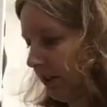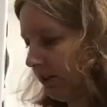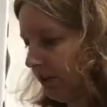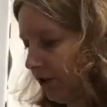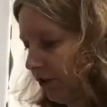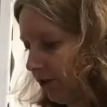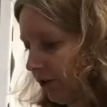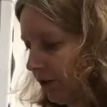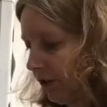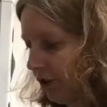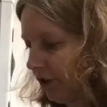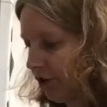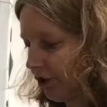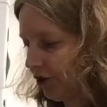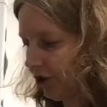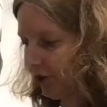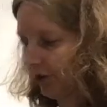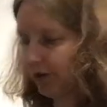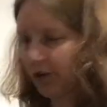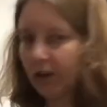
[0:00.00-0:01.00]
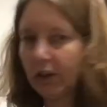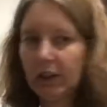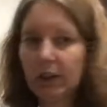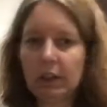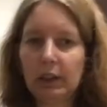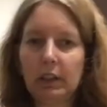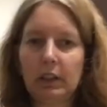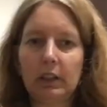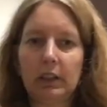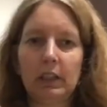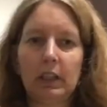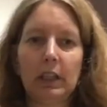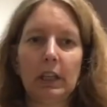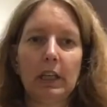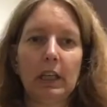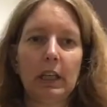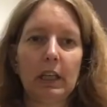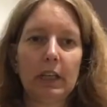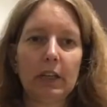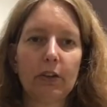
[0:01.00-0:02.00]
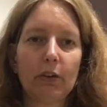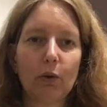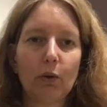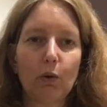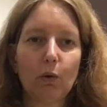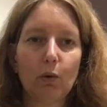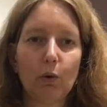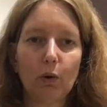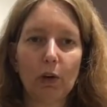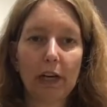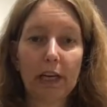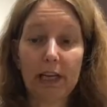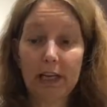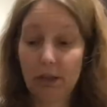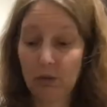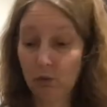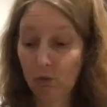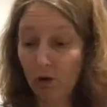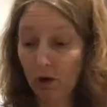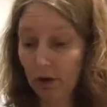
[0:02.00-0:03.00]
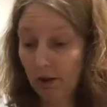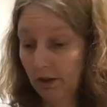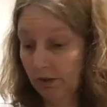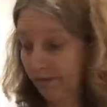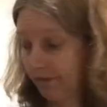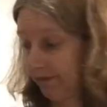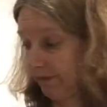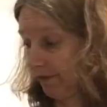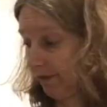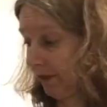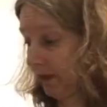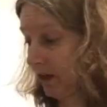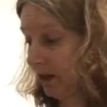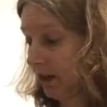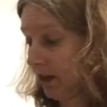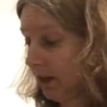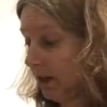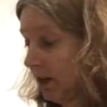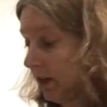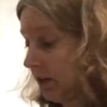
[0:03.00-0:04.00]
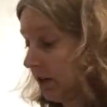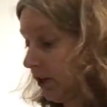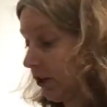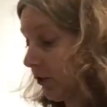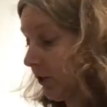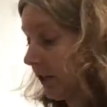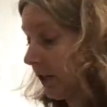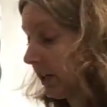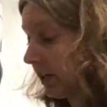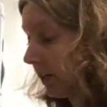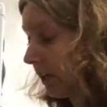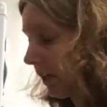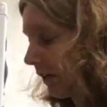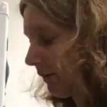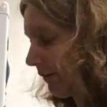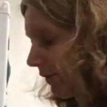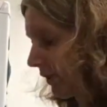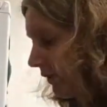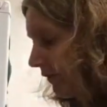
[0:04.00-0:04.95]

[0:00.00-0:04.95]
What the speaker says: going to try and show you, it's all in one. Going in the oven